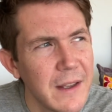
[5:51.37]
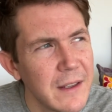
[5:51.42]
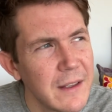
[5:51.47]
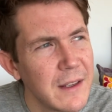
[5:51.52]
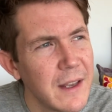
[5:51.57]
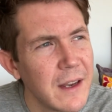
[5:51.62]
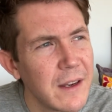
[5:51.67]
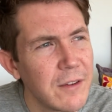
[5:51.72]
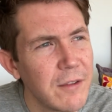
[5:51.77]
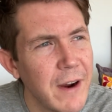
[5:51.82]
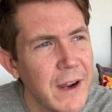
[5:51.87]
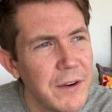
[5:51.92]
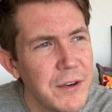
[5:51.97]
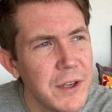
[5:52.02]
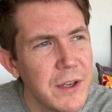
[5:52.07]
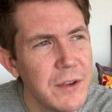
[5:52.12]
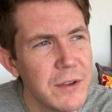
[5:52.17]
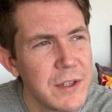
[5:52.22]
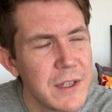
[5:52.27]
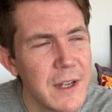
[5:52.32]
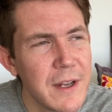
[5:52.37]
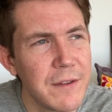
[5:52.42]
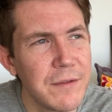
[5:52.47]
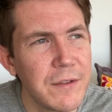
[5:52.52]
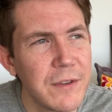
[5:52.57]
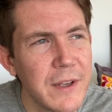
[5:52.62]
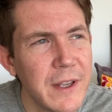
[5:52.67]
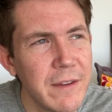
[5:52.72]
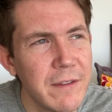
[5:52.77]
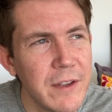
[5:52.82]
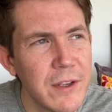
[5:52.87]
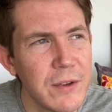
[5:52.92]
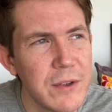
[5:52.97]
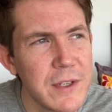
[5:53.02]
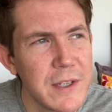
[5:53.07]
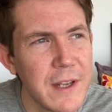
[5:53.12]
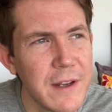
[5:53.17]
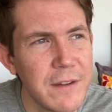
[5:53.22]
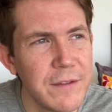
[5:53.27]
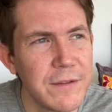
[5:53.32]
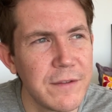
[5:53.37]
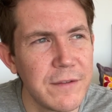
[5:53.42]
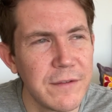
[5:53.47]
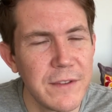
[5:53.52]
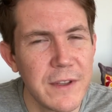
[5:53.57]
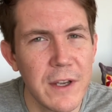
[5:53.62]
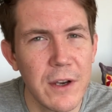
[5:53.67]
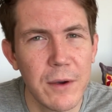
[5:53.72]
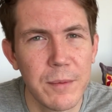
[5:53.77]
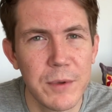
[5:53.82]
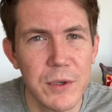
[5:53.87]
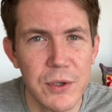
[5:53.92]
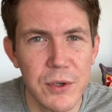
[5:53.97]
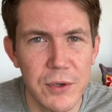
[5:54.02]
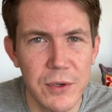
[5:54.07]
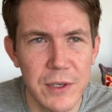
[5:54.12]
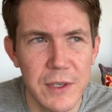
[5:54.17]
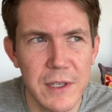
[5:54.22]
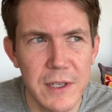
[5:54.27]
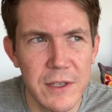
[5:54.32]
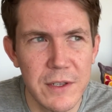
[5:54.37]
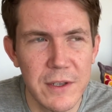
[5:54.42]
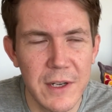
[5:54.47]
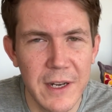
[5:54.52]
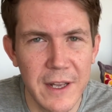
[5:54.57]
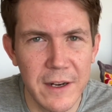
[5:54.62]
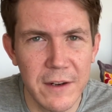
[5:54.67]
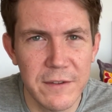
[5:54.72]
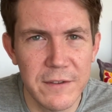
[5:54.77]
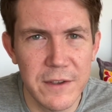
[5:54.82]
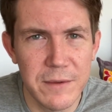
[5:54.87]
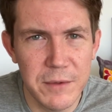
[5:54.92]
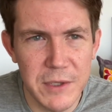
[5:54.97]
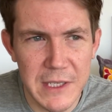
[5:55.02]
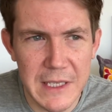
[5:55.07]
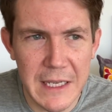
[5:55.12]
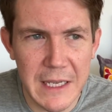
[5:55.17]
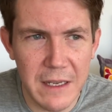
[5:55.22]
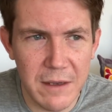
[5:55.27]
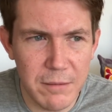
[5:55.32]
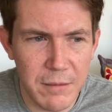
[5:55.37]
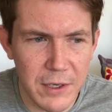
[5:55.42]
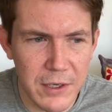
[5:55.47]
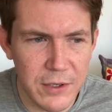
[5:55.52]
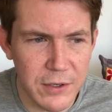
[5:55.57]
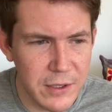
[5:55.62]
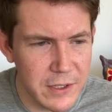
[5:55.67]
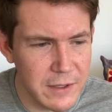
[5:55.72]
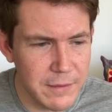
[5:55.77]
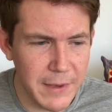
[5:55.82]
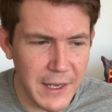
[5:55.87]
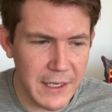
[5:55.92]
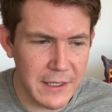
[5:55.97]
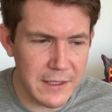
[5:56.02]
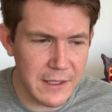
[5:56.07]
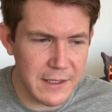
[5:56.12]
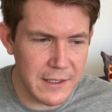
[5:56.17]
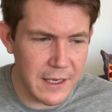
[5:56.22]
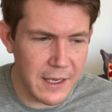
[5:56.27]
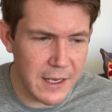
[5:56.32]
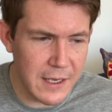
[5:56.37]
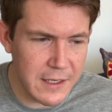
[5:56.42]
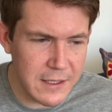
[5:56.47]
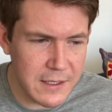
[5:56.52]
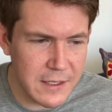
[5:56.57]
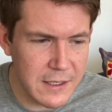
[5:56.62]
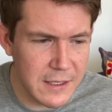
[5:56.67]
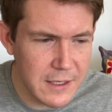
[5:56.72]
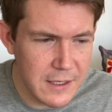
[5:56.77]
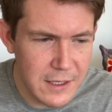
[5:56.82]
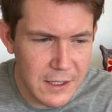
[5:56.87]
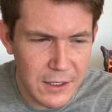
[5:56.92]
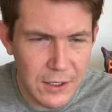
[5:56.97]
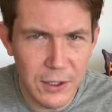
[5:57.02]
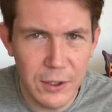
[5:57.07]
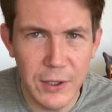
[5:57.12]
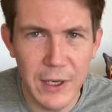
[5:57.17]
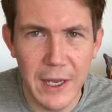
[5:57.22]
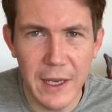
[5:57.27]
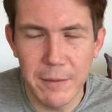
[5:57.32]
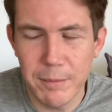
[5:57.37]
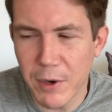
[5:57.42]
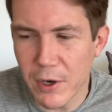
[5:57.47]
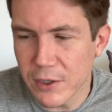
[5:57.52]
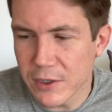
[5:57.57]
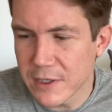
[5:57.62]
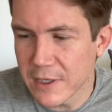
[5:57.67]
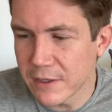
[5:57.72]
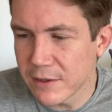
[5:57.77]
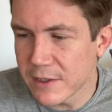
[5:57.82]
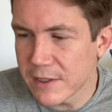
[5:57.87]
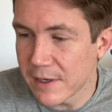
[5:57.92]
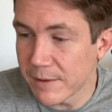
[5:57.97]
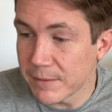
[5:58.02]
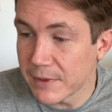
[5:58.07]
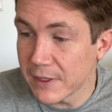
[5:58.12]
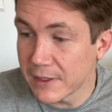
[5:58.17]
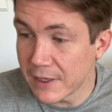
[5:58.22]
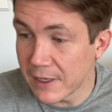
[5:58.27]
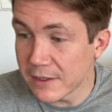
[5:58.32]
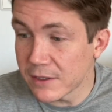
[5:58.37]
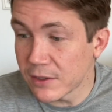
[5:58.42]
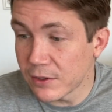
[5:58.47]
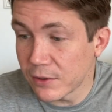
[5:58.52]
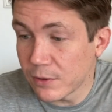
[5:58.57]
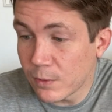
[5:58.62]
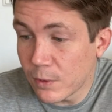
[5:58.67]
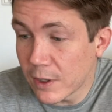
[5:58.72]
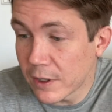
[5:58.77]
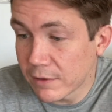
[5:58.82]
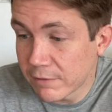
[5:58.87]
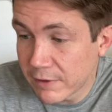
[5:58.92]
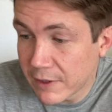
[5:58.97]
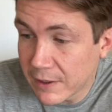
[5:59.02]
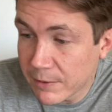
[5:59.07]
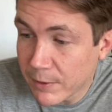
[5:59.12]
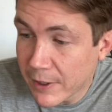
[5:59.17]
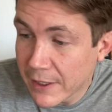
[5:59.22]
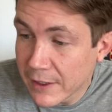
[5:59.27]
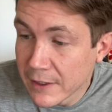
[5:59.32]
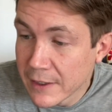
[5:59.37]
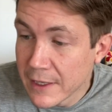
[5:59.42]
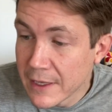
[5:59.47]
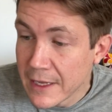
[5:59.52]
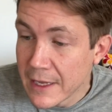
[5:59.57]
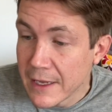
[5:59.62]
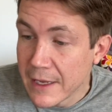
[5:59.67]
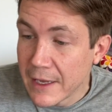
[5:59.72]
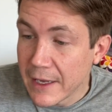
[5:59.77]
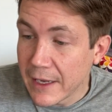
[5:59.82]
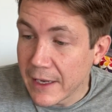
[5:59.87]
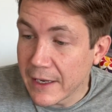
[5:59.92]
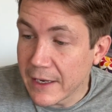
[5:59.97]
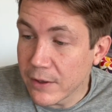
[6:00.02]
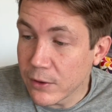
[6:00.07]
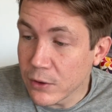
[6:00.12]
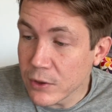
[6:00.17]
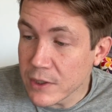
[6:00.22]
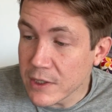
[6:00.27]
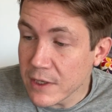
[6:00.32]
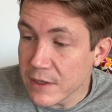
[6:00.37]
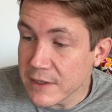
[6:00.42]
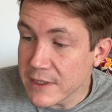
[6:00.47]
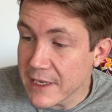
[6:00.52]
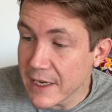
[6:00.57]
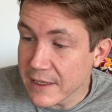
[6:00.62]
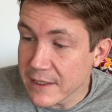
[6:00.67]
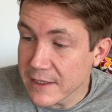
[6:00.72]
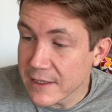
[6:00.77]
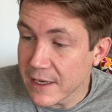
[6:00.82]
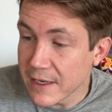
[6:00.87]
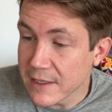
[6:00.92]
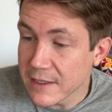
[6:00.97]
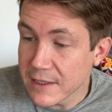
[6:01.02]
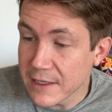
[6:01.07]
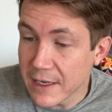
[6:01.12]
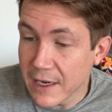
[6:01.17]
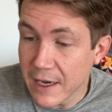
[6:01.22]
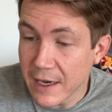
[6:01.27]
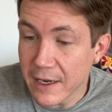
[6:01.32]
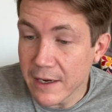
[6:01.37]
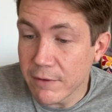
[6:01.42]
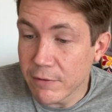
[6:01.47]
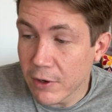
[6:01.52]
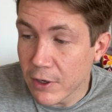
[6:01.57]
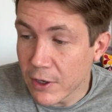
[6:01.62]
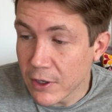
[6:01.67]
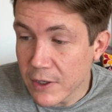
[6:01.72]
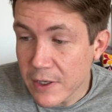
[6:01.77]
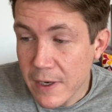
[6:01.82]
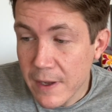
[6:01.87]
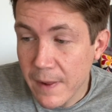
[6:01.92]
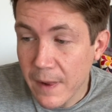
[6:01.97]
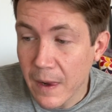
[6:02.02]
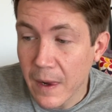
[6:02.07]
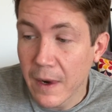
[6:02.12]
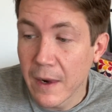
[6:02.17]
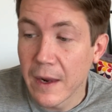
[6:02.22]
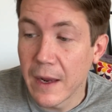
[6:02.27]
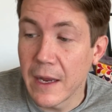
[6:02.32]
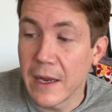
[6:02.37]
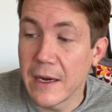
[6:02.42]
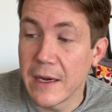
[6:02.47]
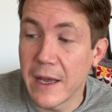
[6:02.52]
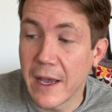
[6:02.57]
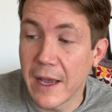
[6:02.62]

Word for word: yeah, grounding yourself or giving yourself the opportunity to let off some steam by doing some exercise or kickboxing or something, that's going to work really well. It also sextiles Chiron in